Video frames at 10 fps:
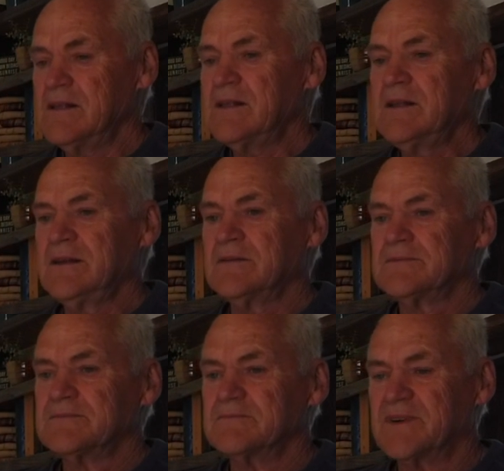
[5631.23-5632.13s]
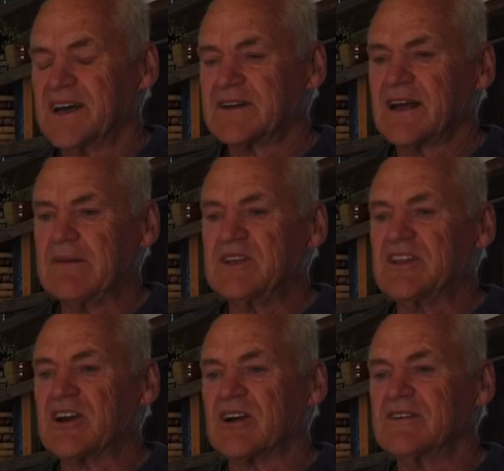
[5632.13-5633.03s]
But I
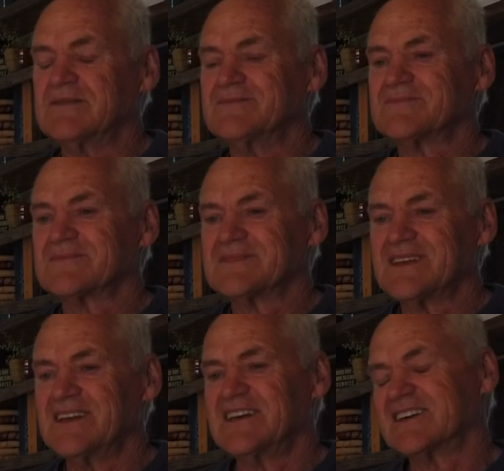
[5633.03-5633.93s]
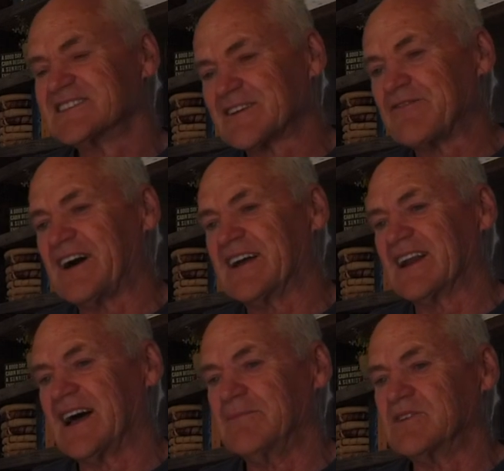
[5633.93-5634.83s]
mean, there is a
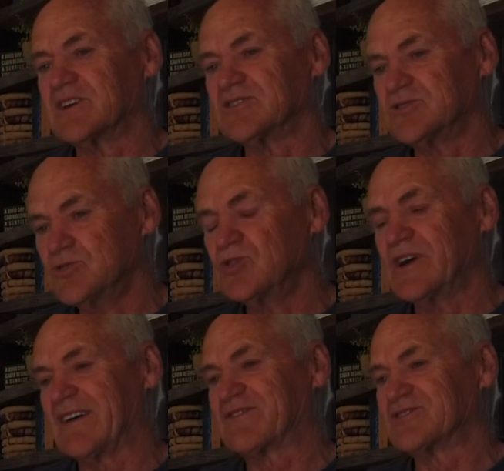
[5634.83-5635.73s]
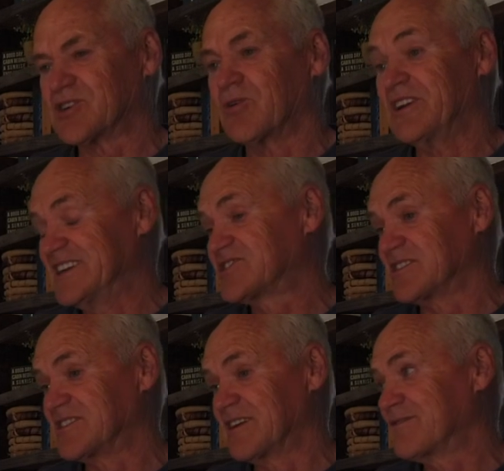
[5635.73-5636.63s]
fine line because you do have to show
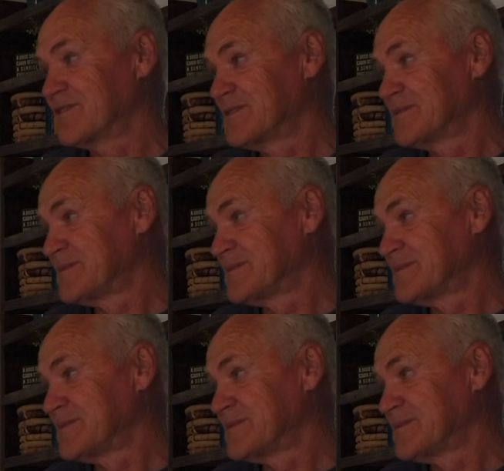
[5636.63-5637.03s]
initiative.